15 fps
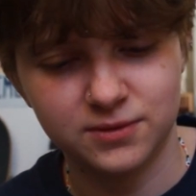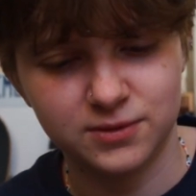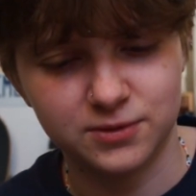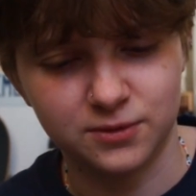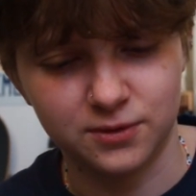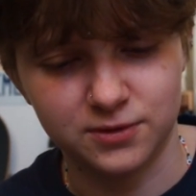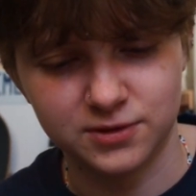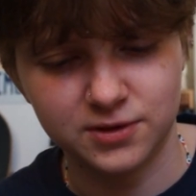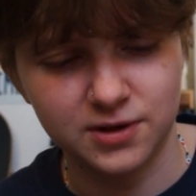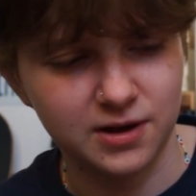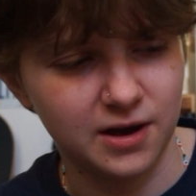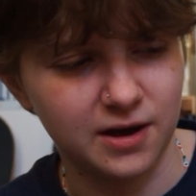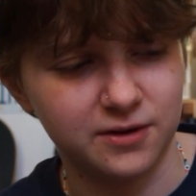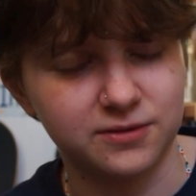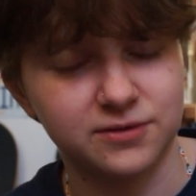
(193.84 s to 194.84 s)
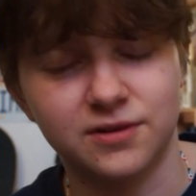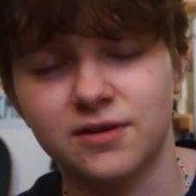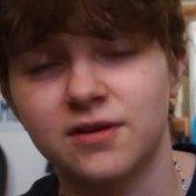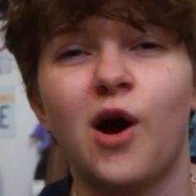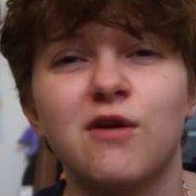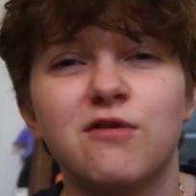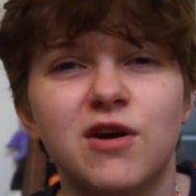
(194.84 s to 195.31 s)
Sorry, like a hair in there.
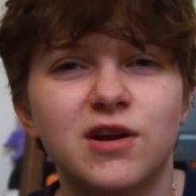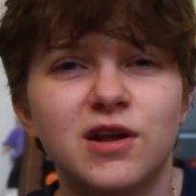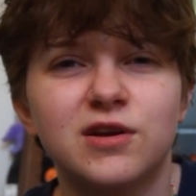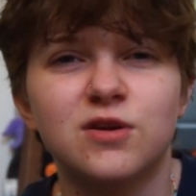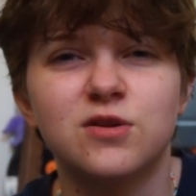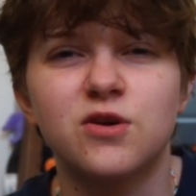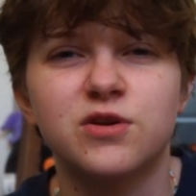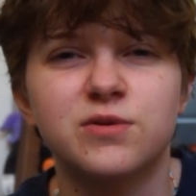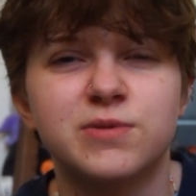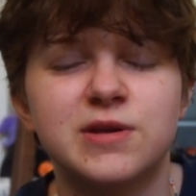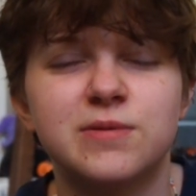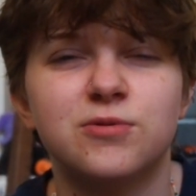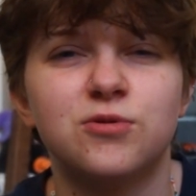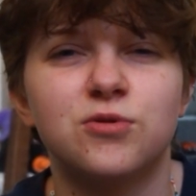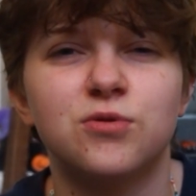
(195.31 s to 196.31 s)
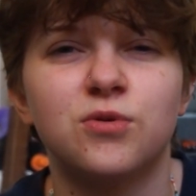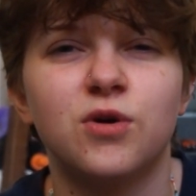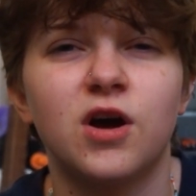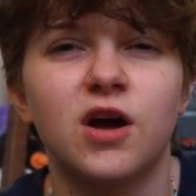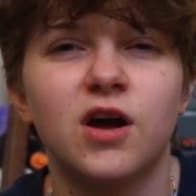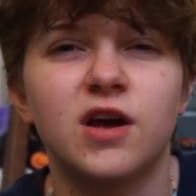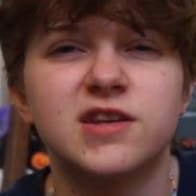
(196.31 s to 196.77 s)
Uh, I've had like a lot of people
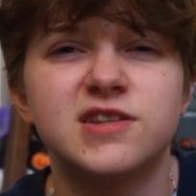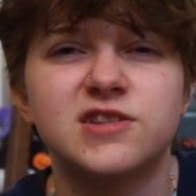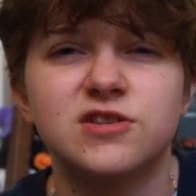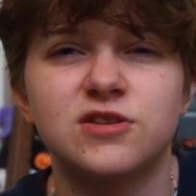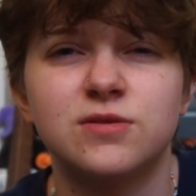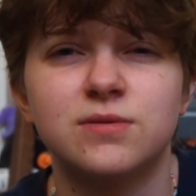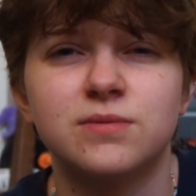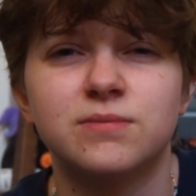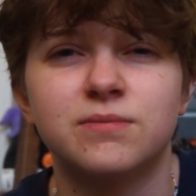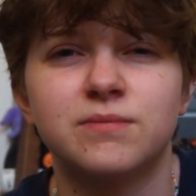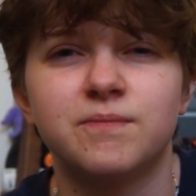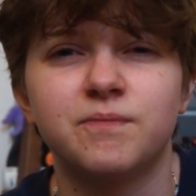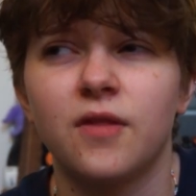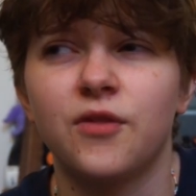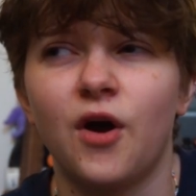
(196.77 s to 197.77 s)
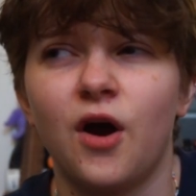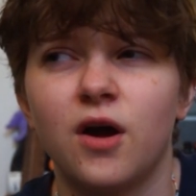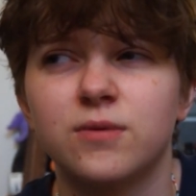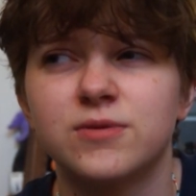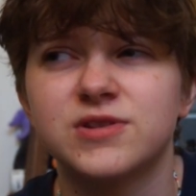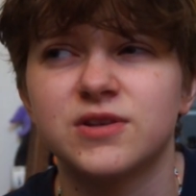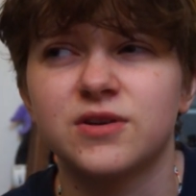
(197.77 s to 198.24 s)
assume that
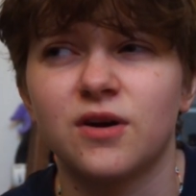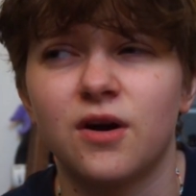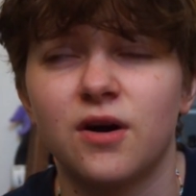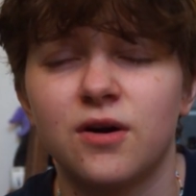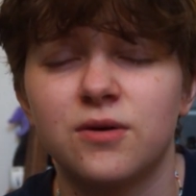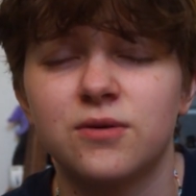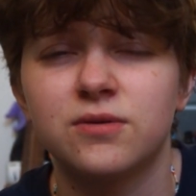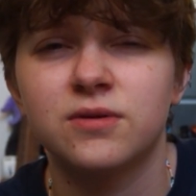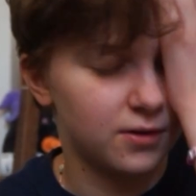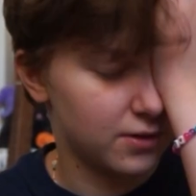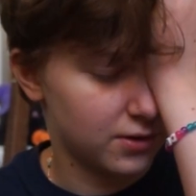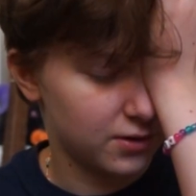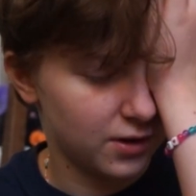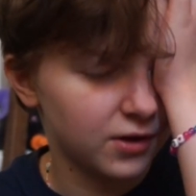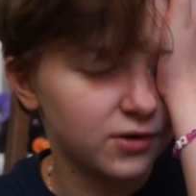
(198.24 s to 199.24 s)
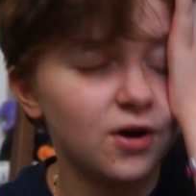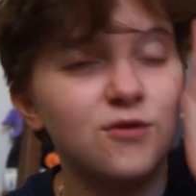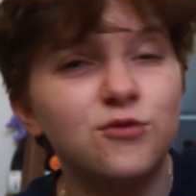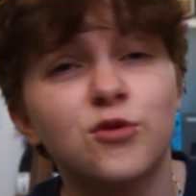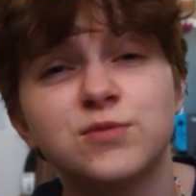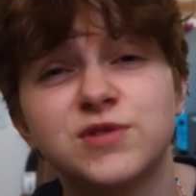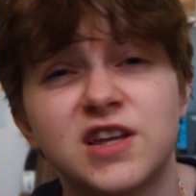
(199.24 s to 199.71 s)
I was a girl. I
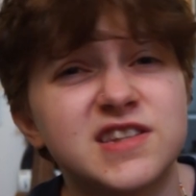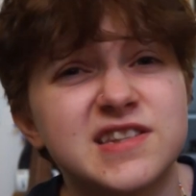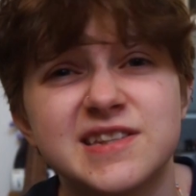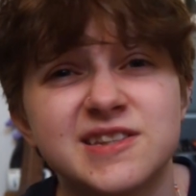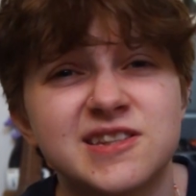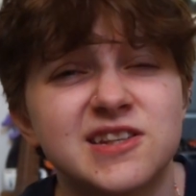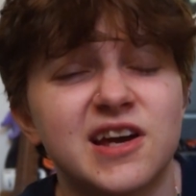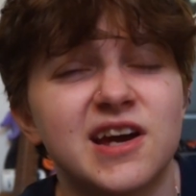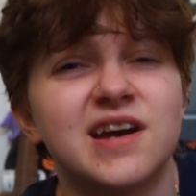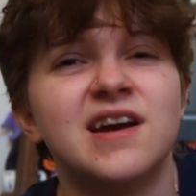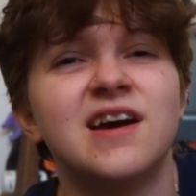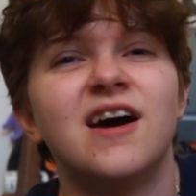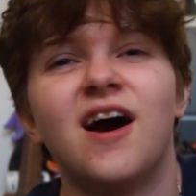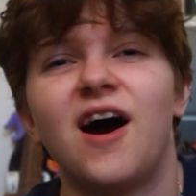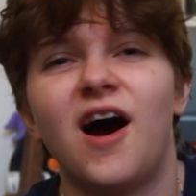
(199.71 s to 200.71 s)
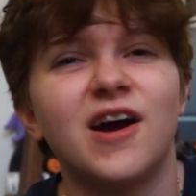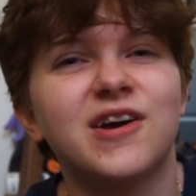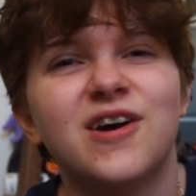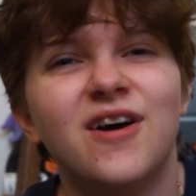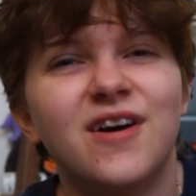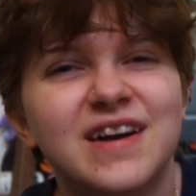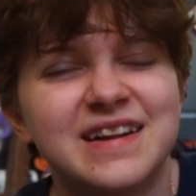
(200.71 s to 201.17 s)
can't form sentences today. I
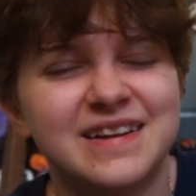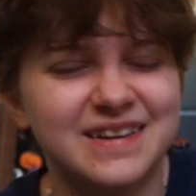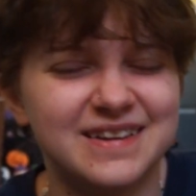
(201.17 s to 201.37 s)
can't.